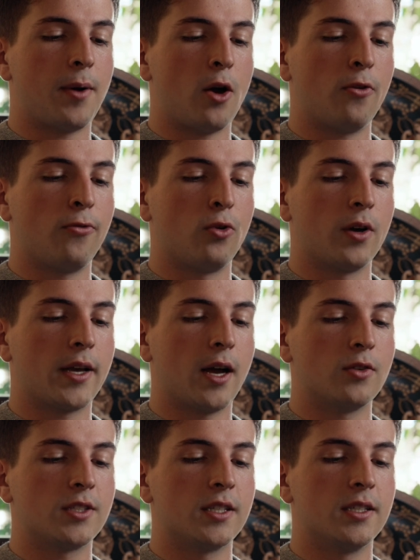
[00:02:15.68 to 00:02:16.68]
powerful
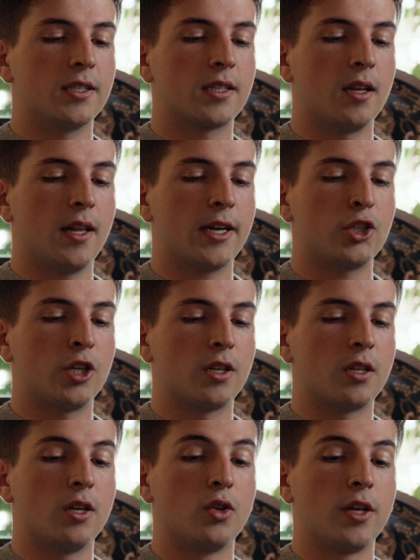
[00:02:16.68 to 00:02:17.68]
accounts in this collection
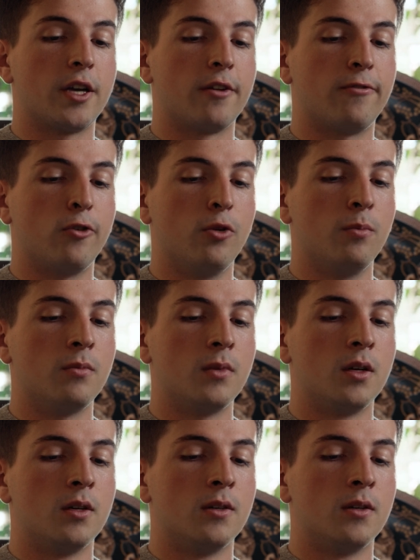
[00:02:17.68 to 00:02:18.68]
clearly confirm, there